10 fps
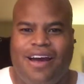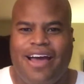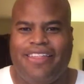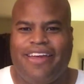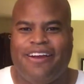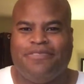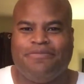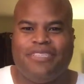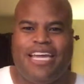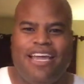Hi there,
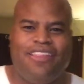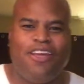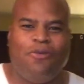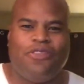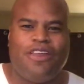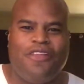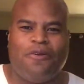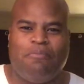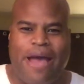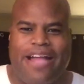Keith here with
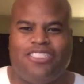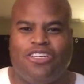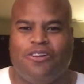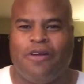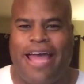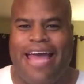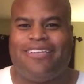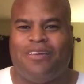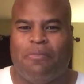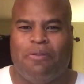another
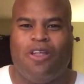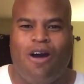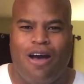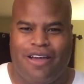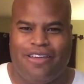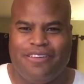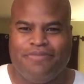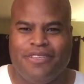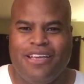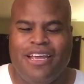Bachelorette blog.
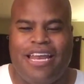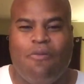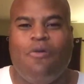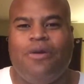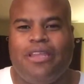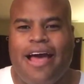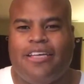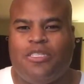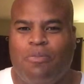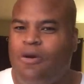Now, when we
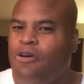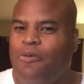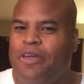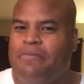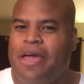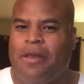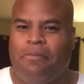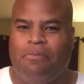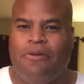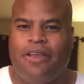last spoke, we had
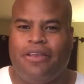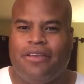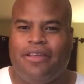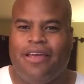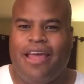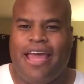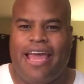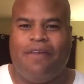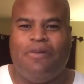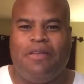met Britt
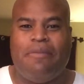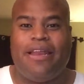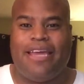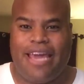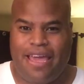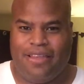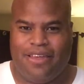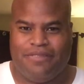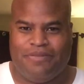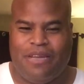and we had met
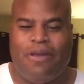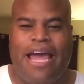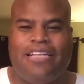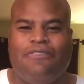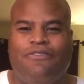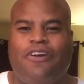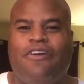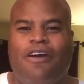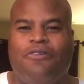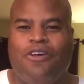Caitlin, and we had to
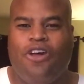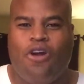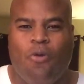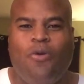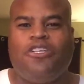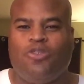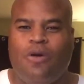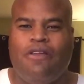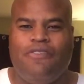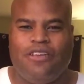figure out which
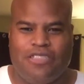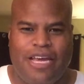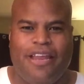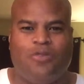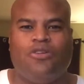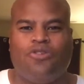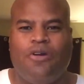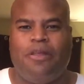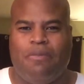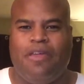one of these ladies was
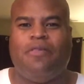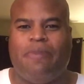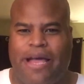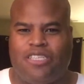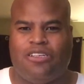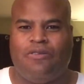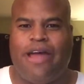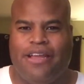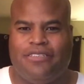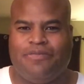going to be the
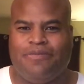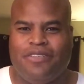Bachelorette.